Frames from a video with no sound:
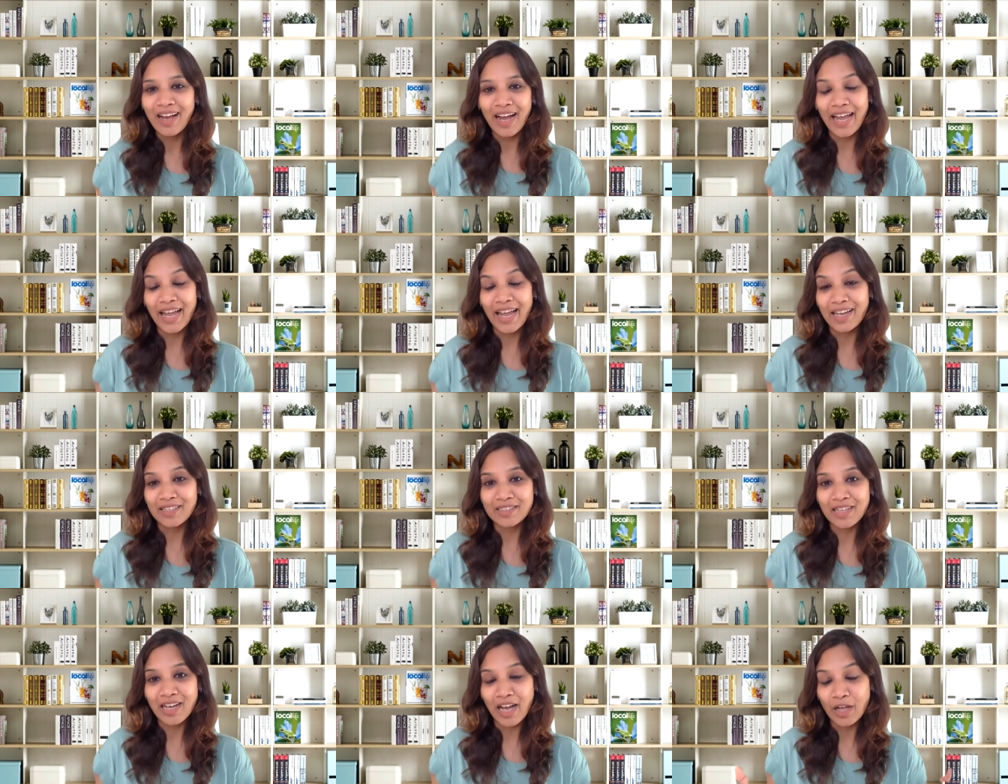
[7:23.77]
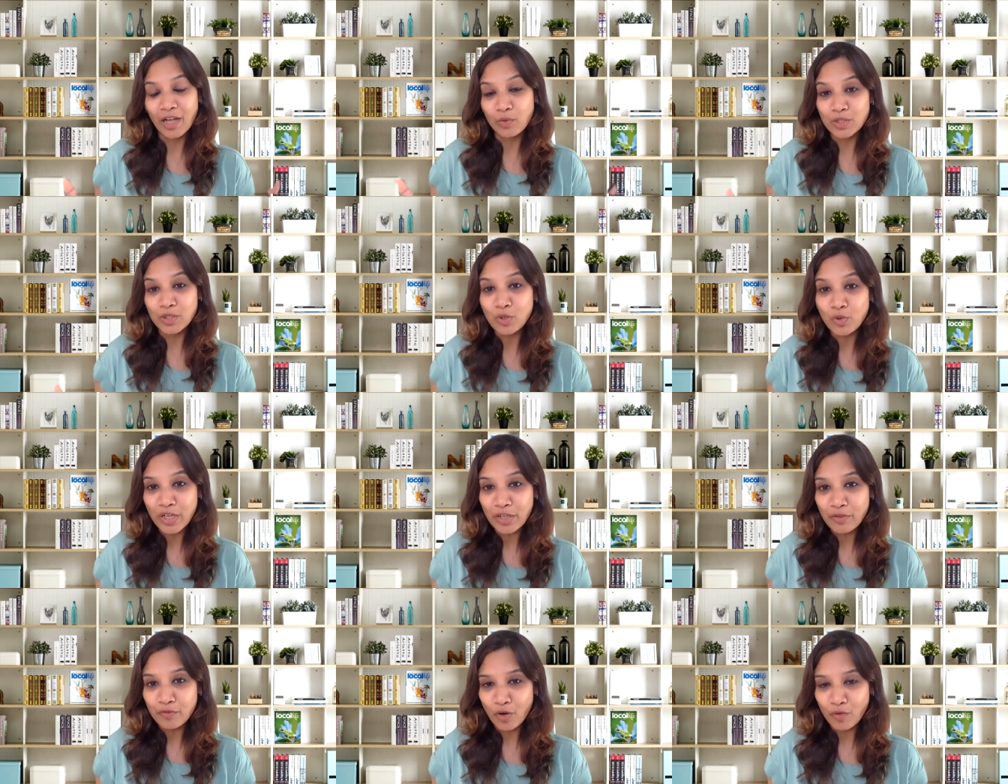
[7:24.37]
And I was
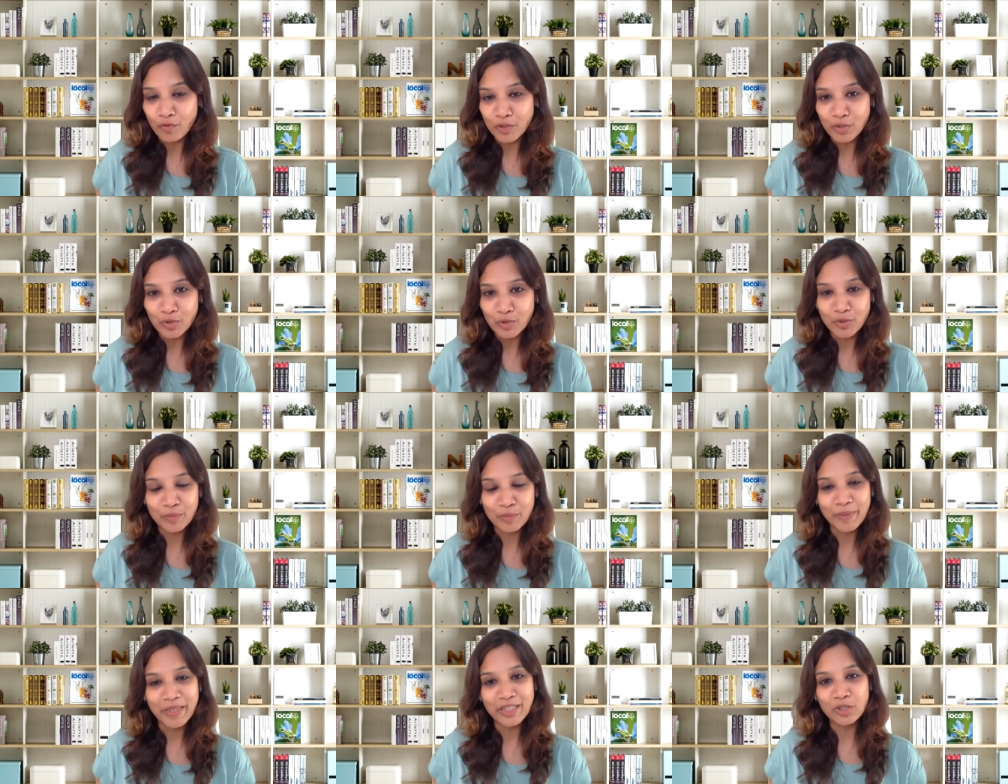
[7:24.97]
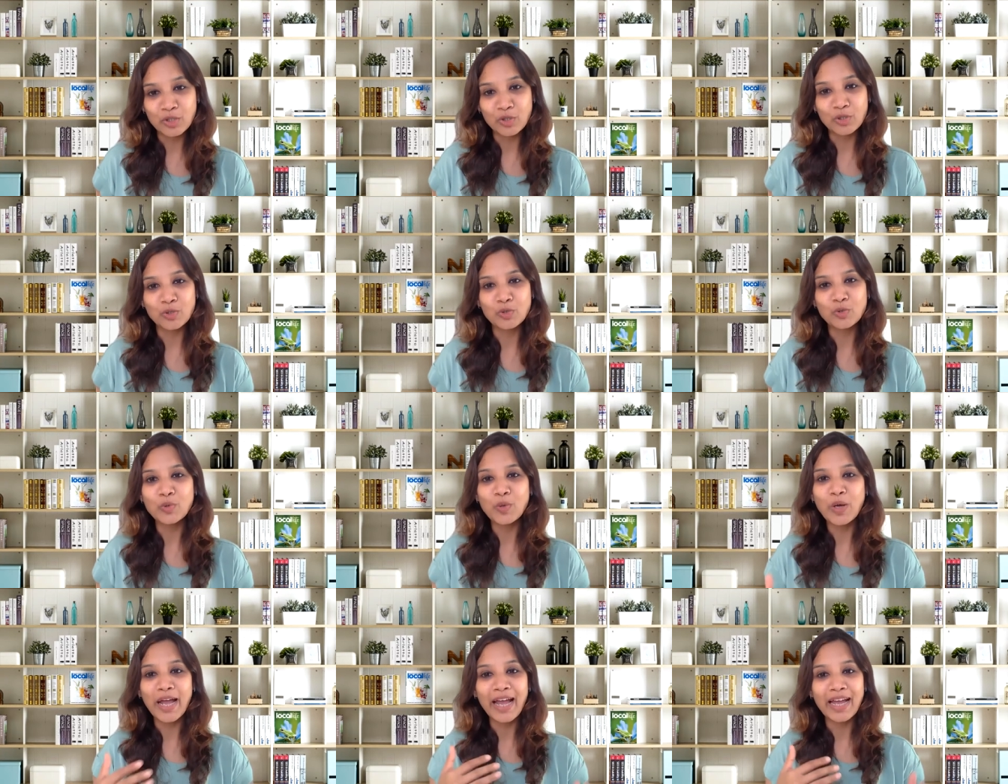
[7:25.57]
looking forward to speak to
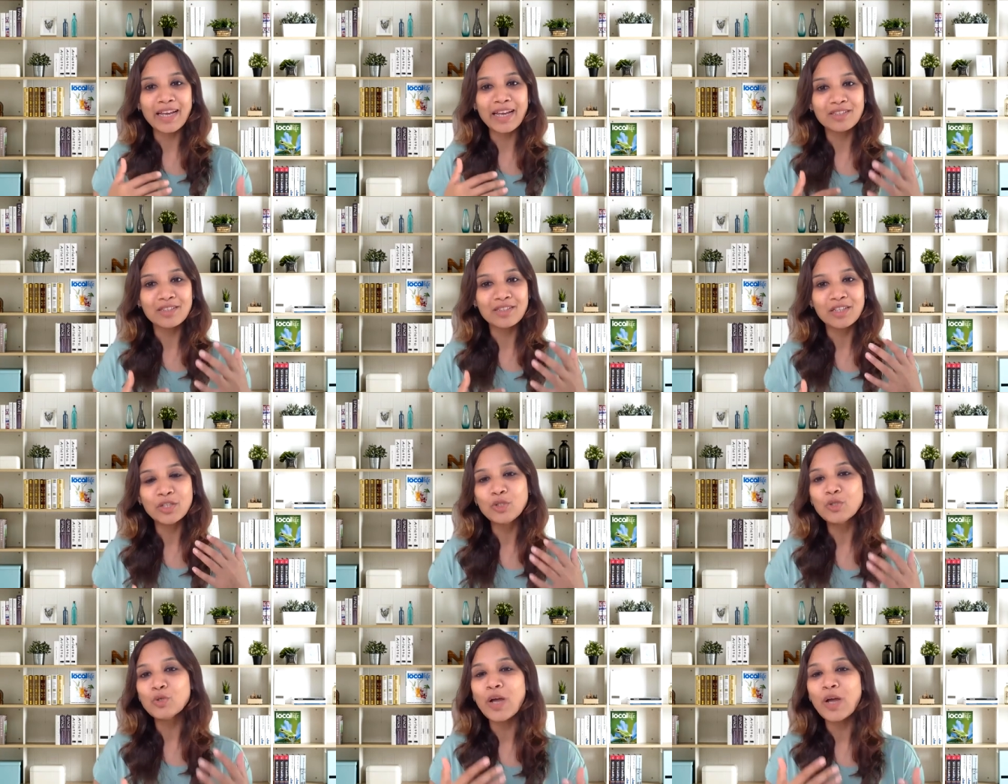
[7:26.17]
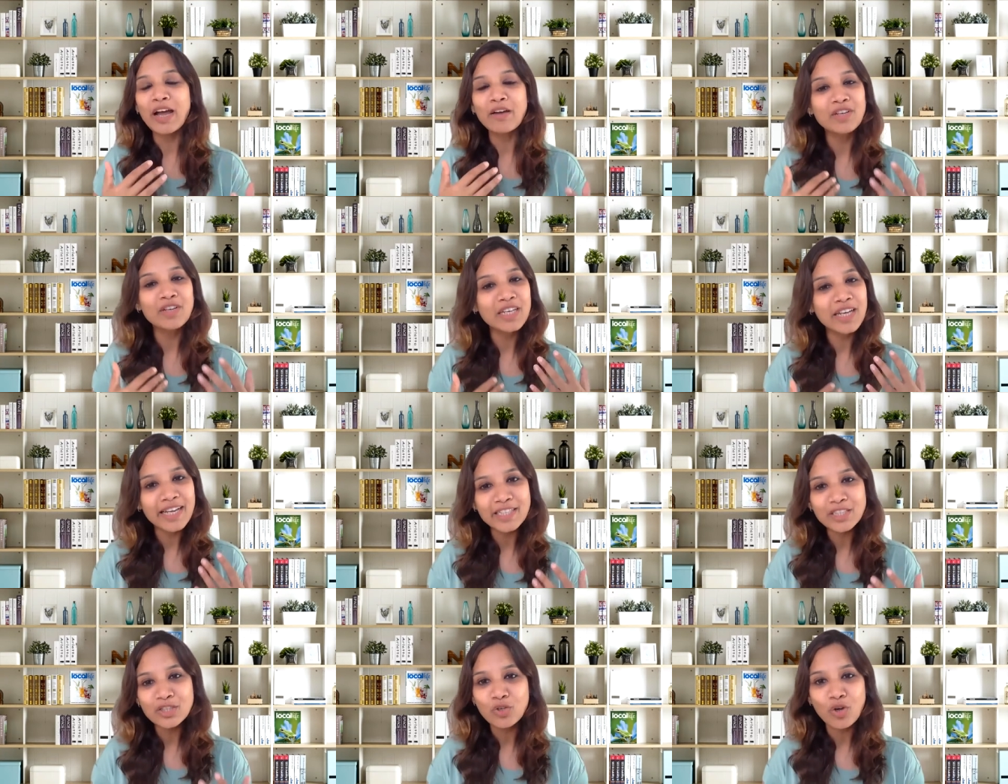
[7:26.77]
you, and you have a
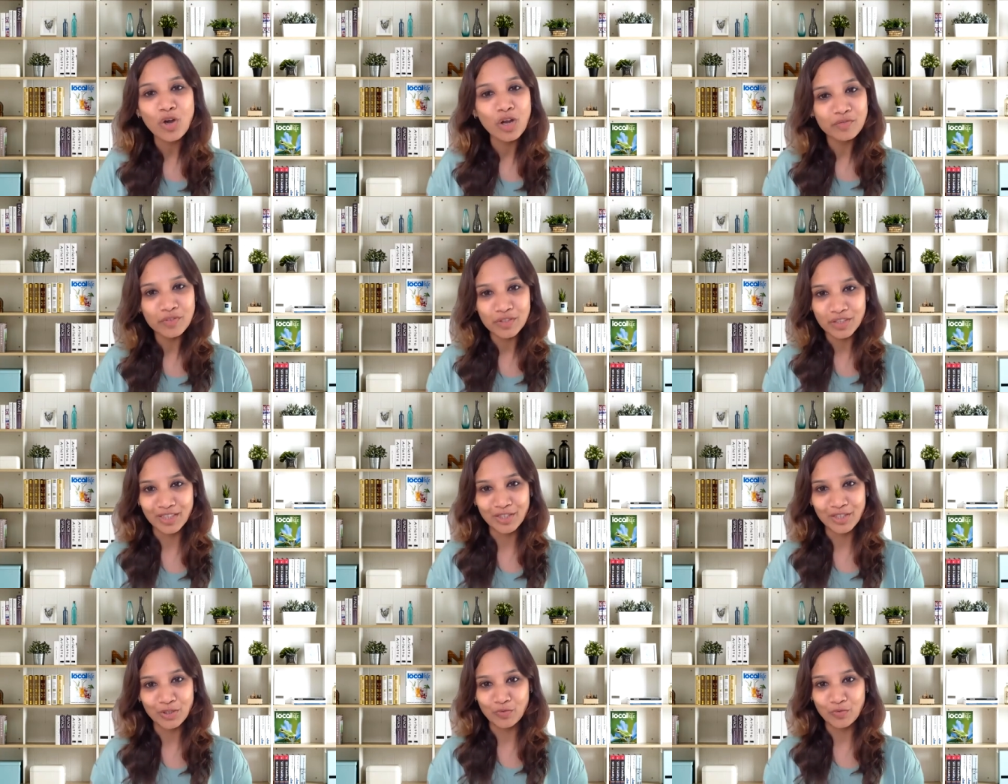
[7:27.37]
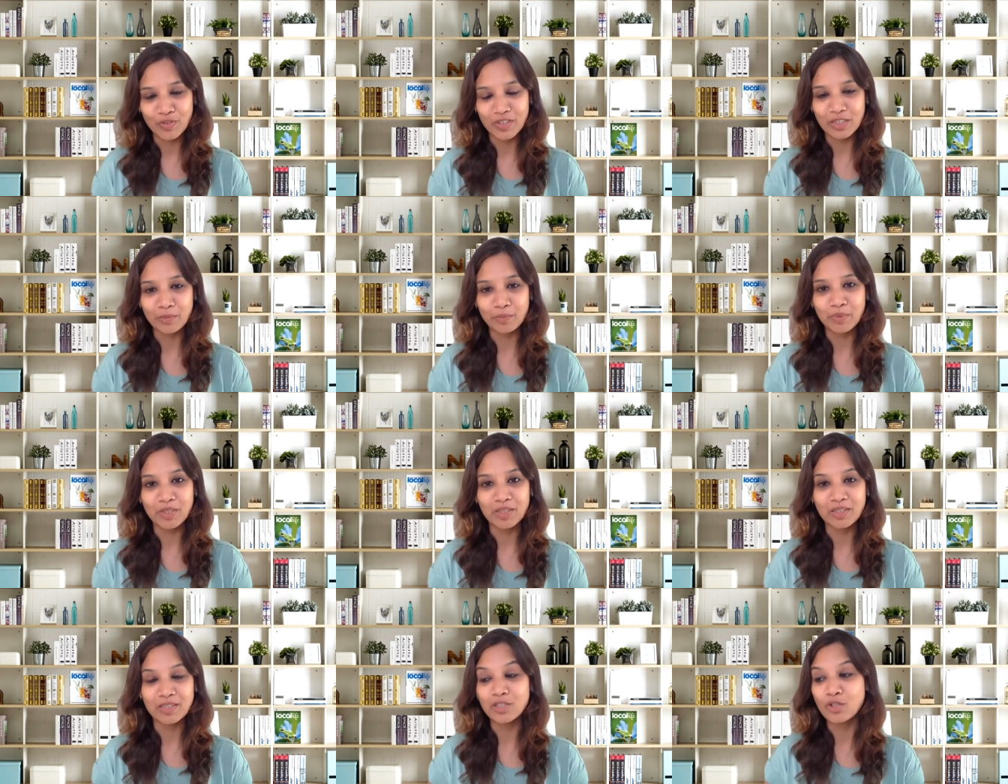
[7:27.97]
nice conversation with the
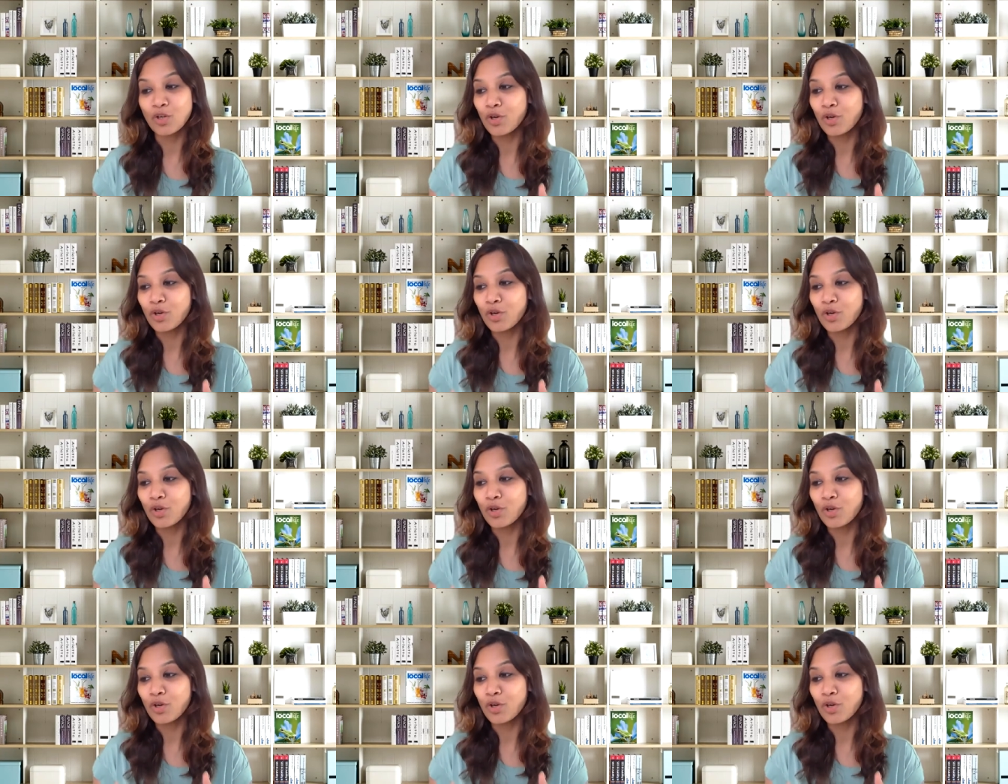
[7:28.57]
person.